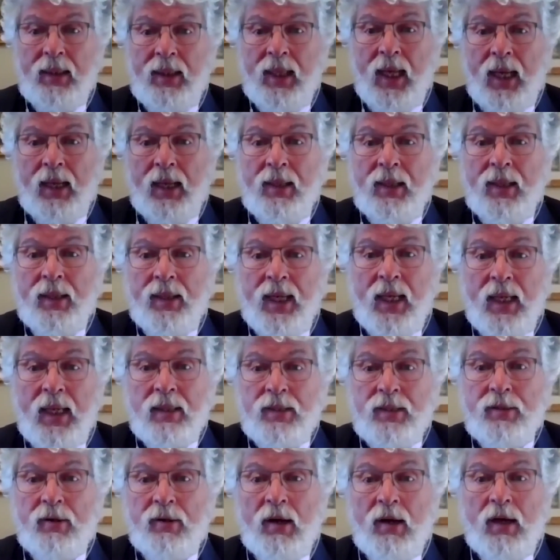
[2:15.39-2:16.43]
Then the next
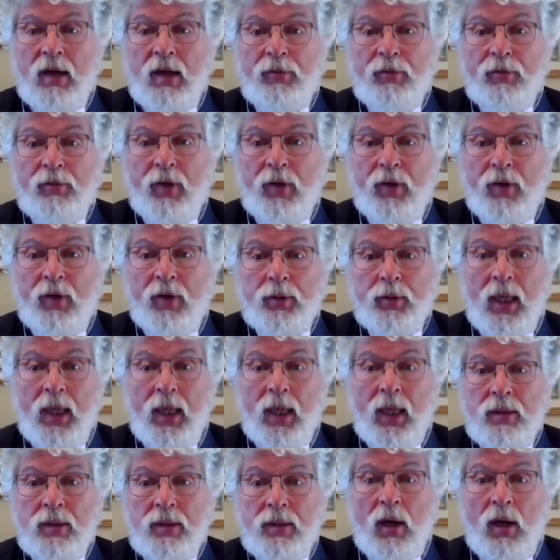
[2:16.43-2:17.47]
graph I would like to
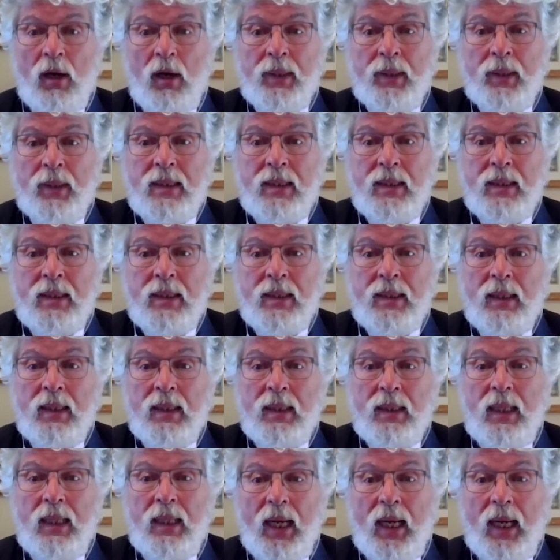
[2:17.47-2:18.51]
comment
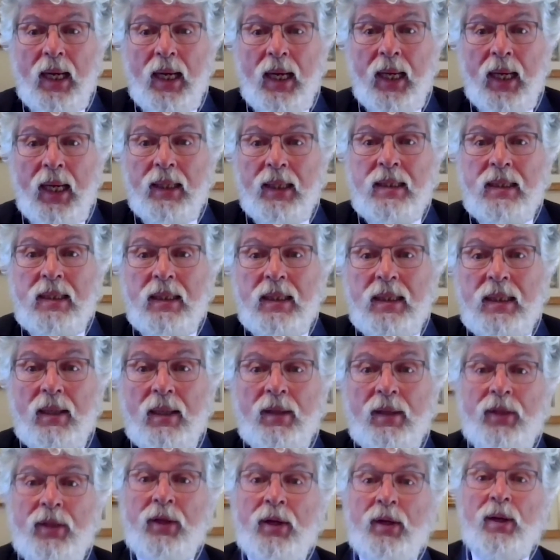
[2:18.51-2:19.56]
is
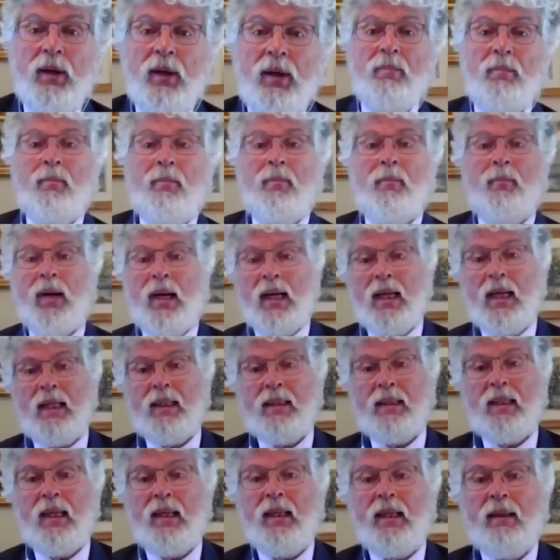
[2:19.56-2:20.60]
the pie
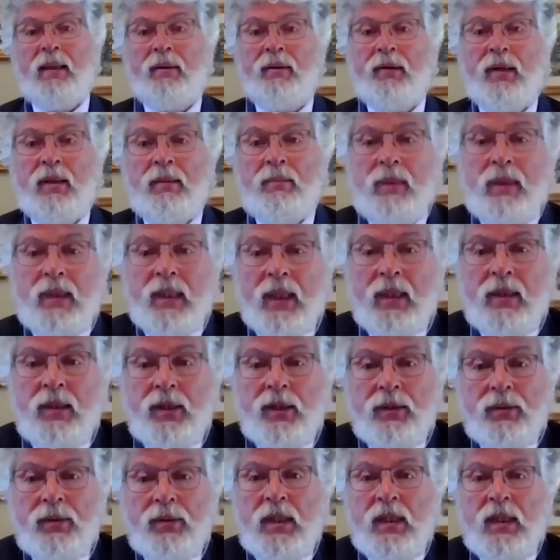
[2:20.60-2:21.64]
diagram that
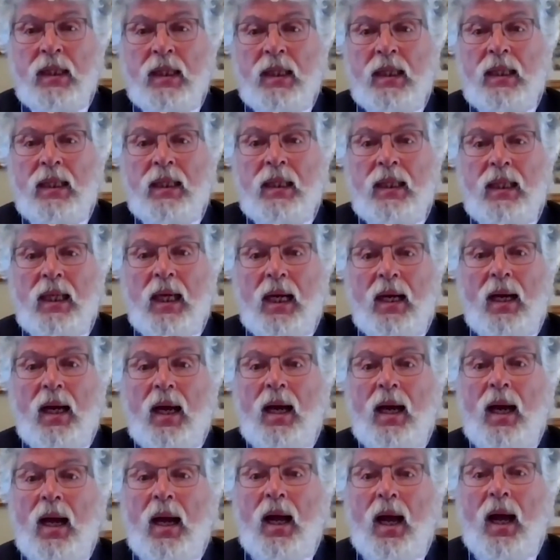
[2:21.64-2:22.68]
you see.
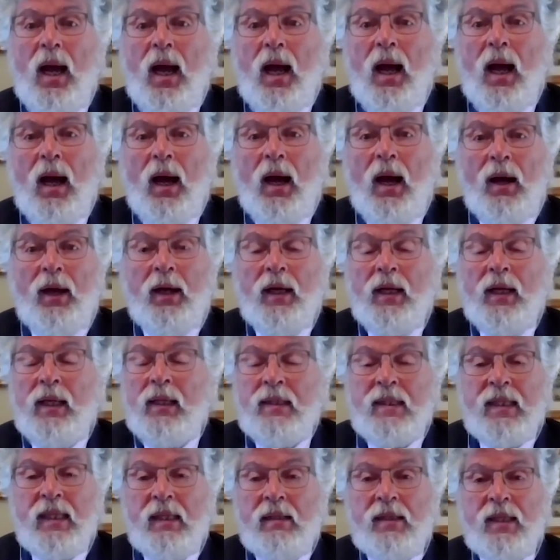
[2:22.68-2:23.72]

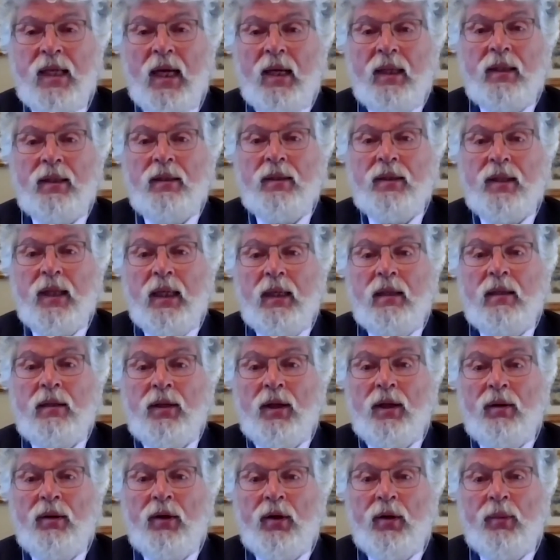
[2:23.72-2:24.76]
It's entitled
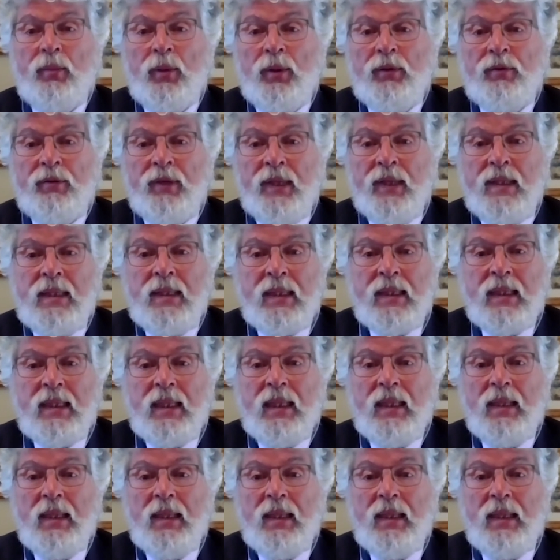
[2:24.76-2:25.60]
Intolerable Risk.